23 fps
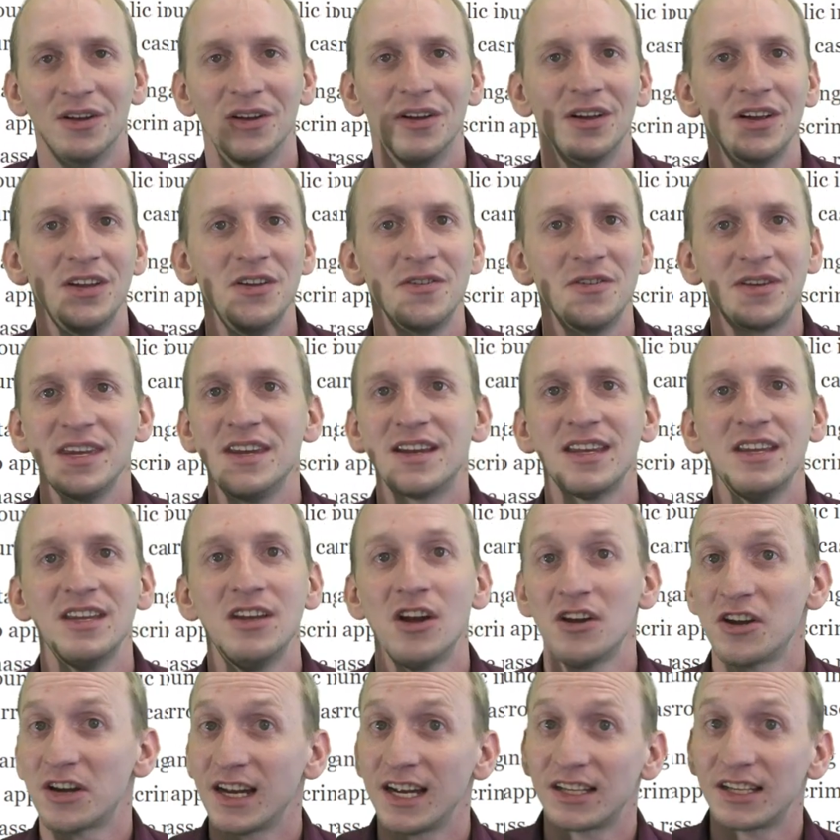
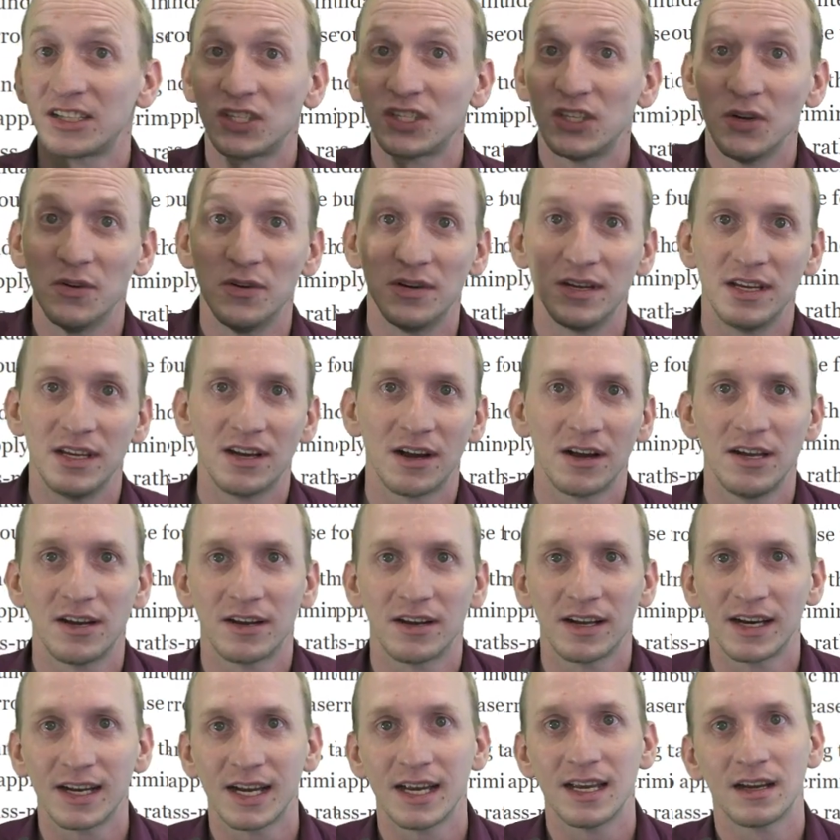You're gonna get sued. You're
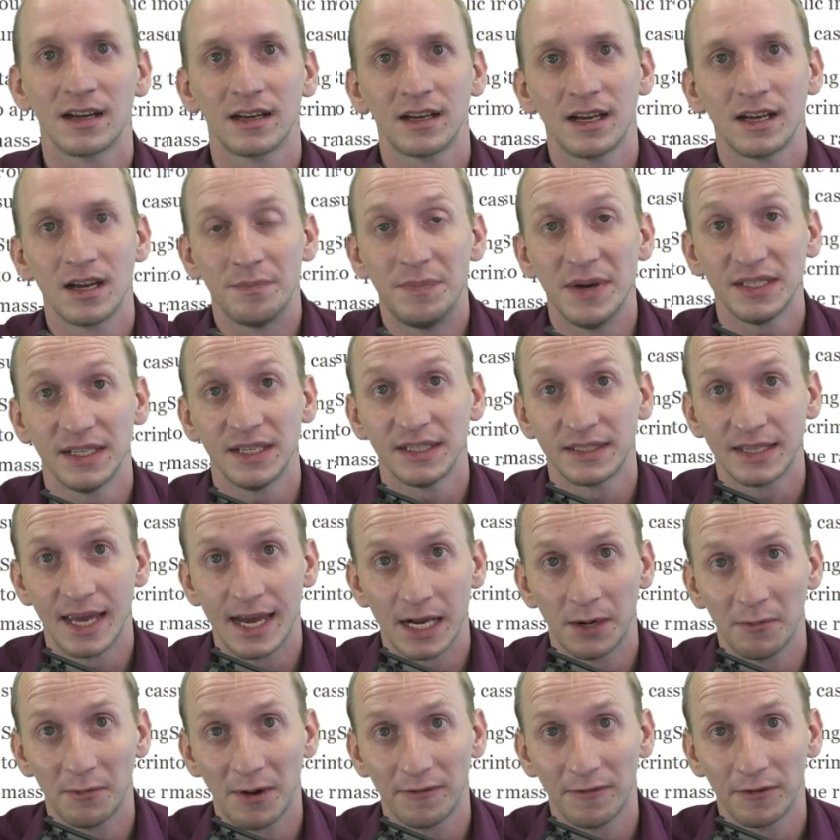gonna get your business taken
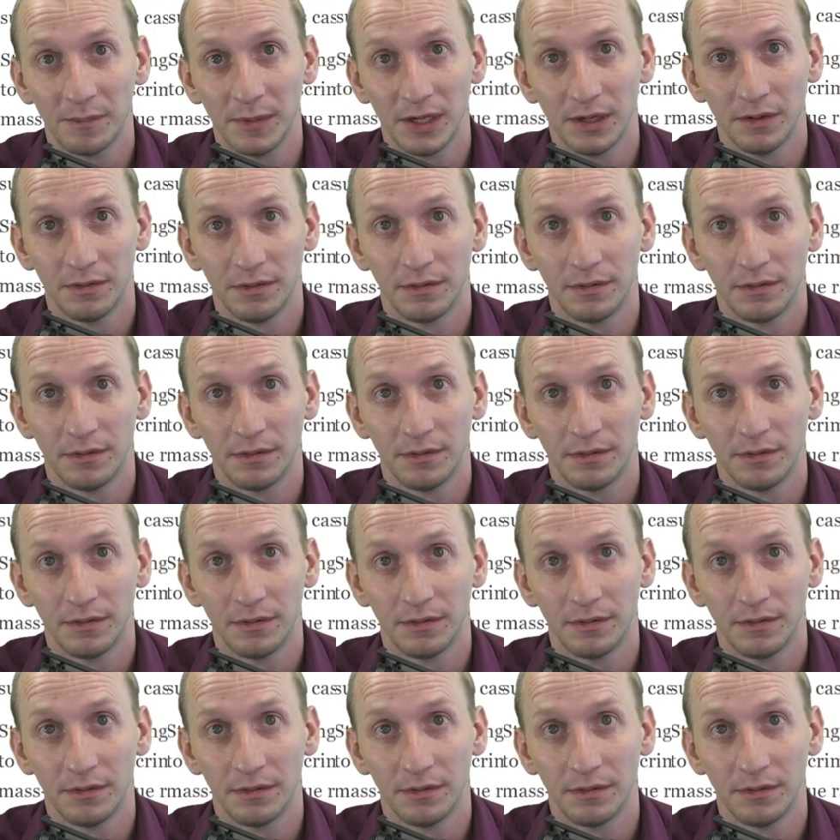away from you.